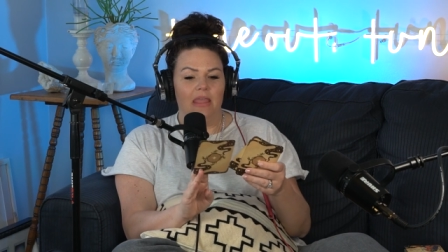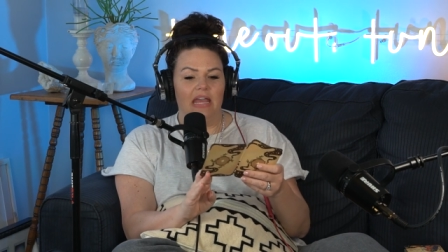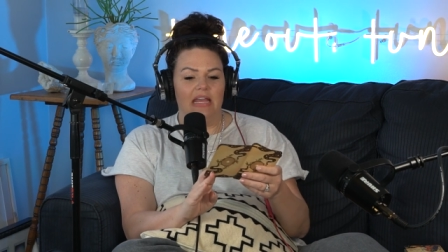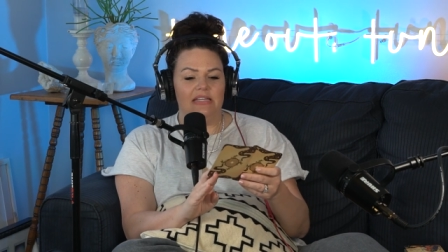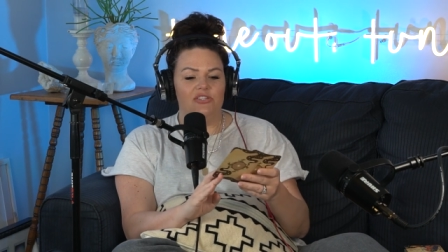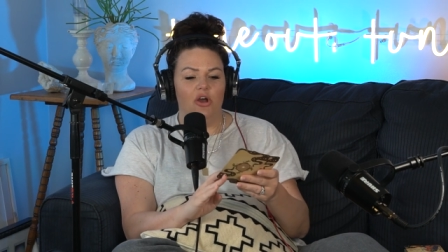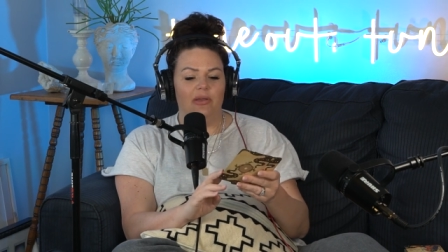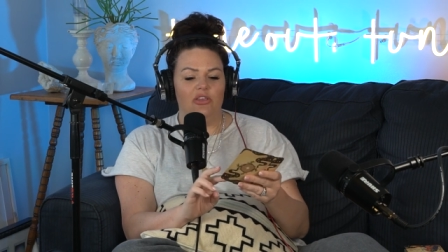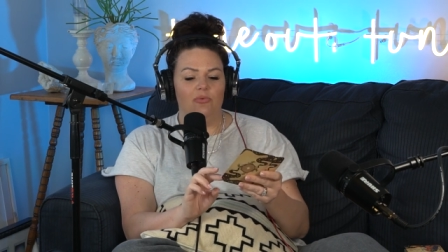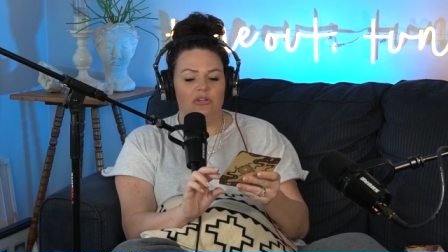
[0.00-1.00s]
Is
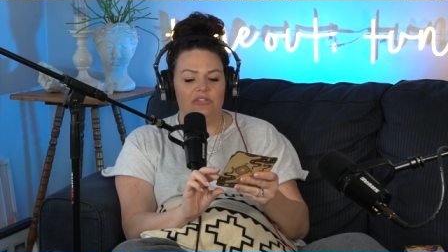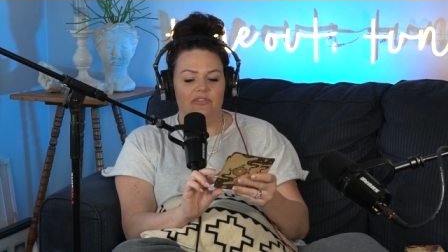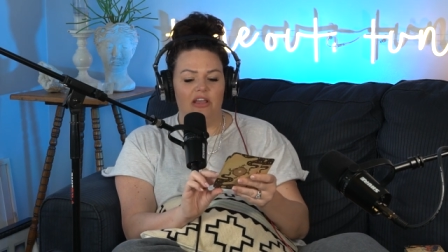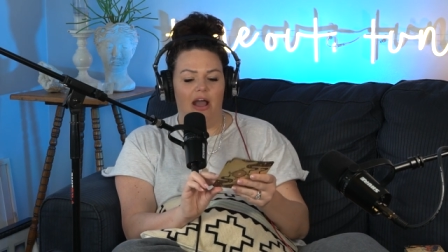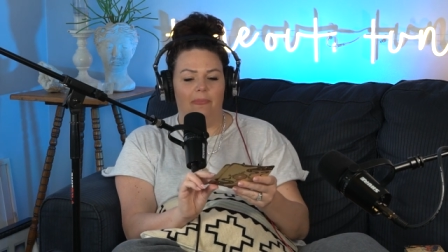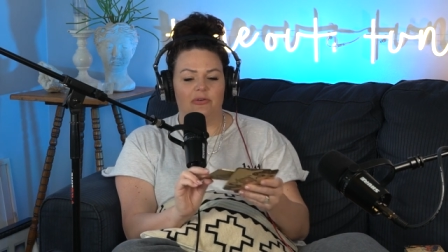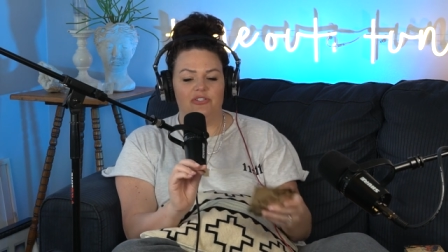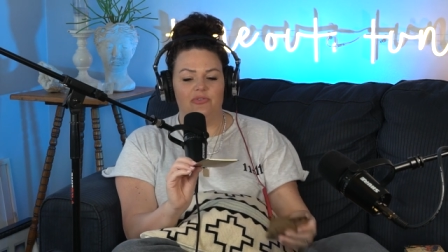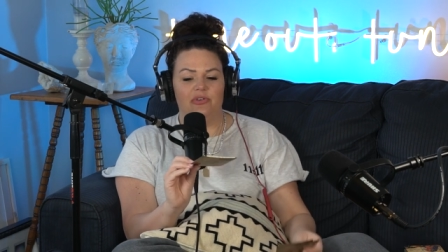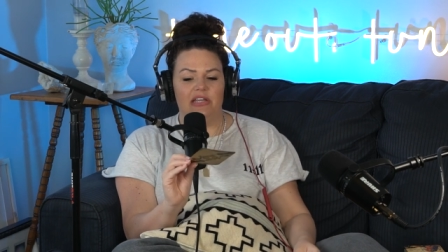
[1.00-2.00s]
knowing you also have the
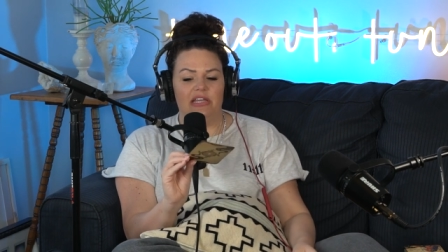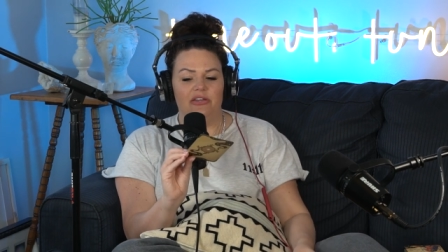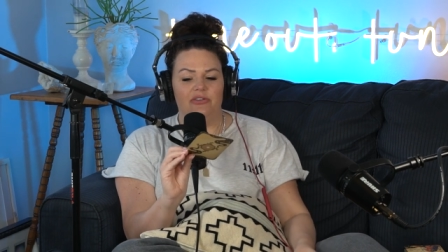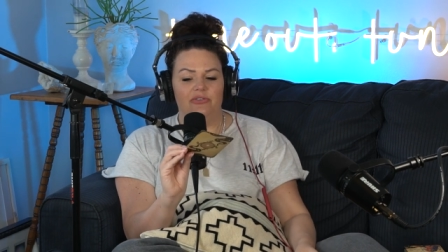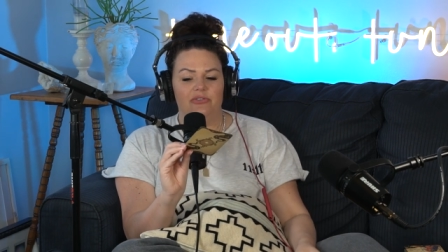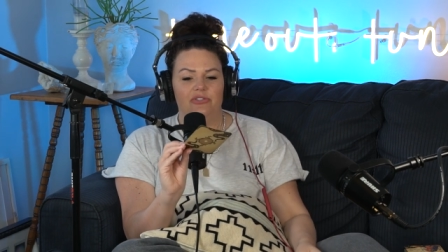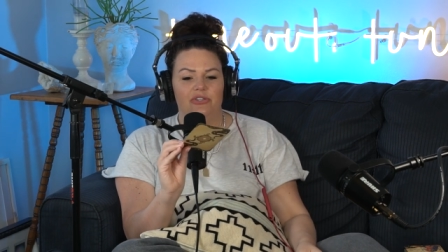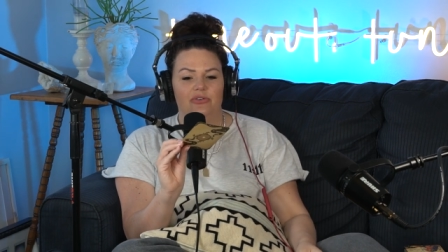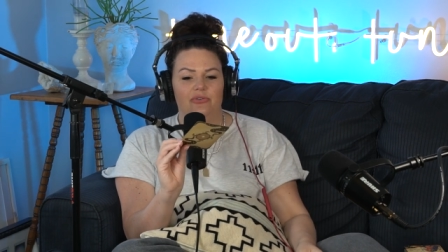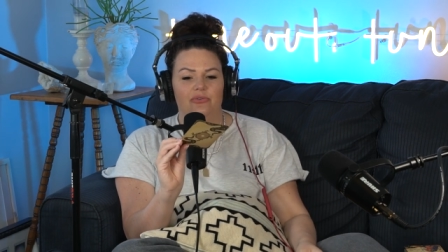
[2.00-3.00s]
opportunity
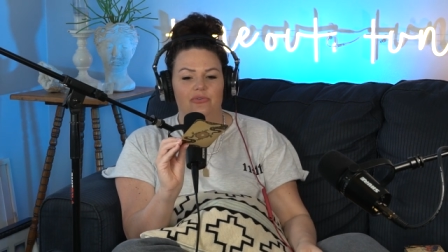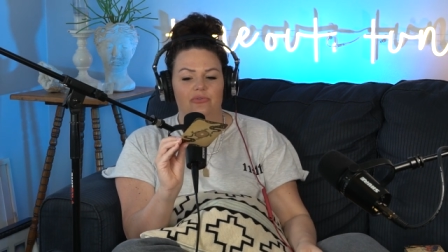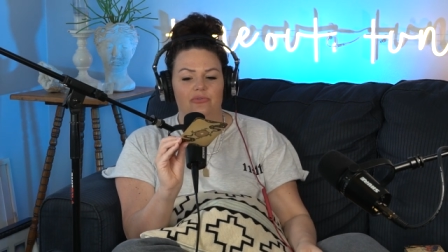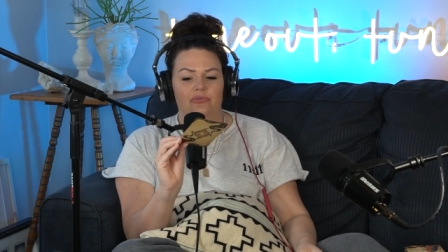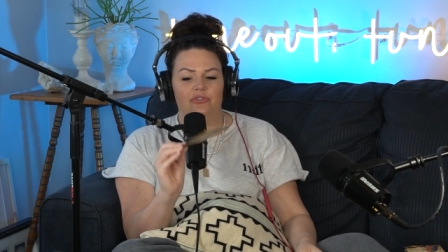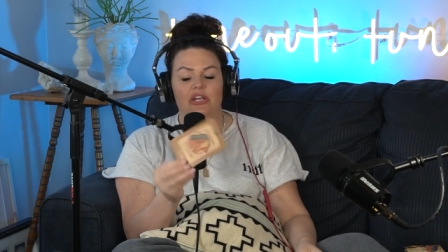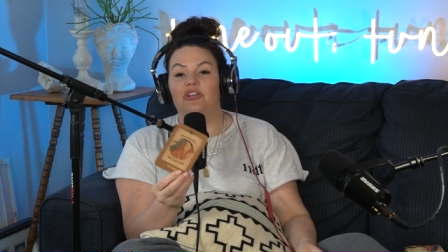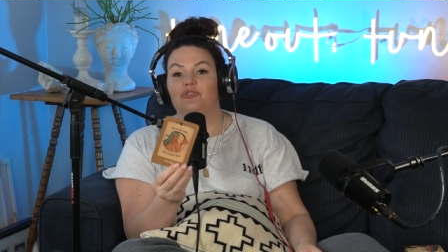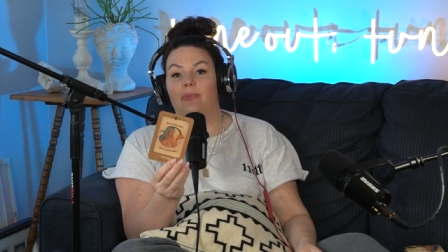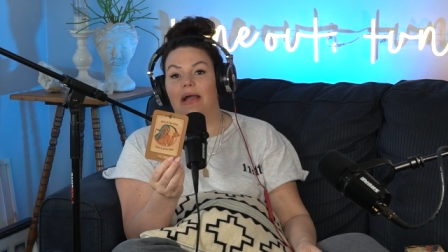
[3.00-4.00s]
to
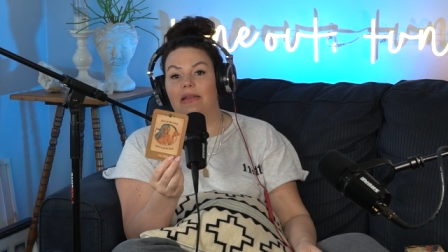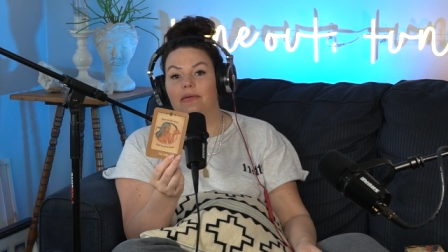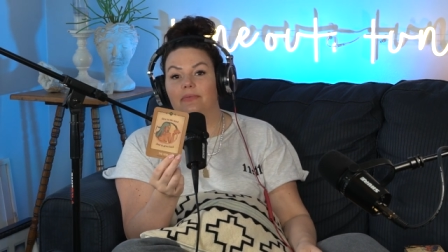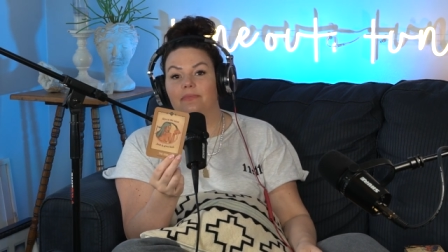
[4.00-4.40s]
change your mind.